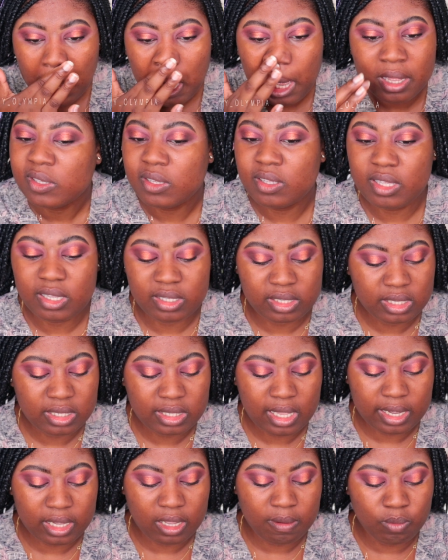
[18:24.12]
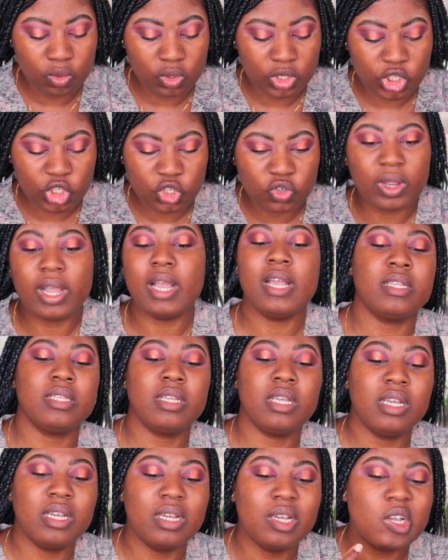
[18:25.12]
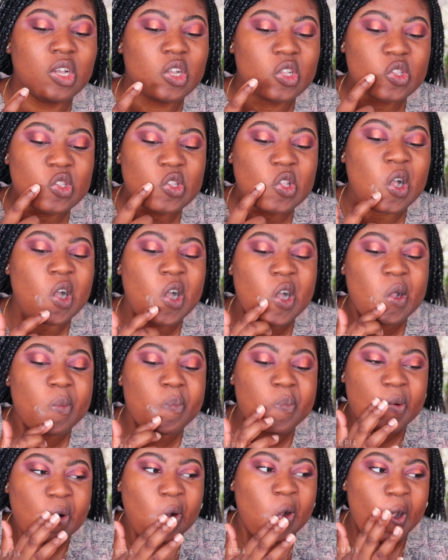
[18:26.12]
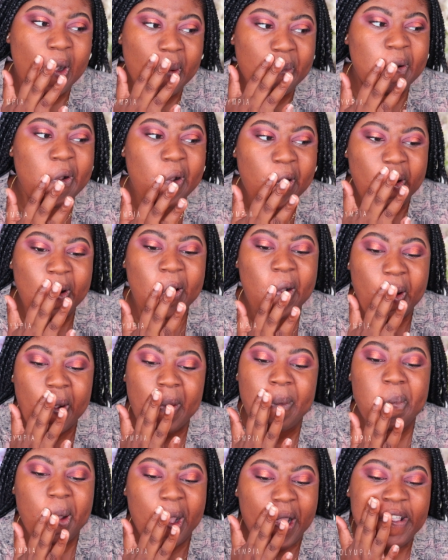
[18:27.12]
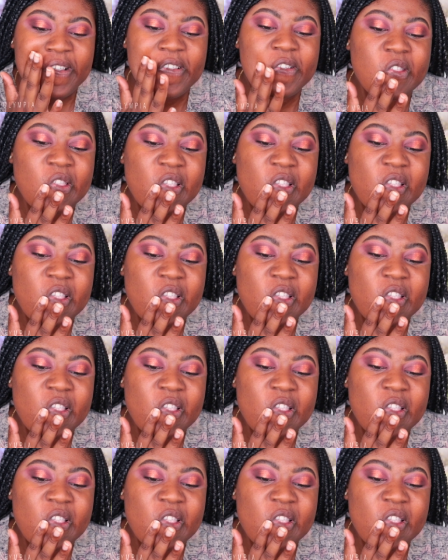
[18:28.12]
So this is like a moisturizer type primer base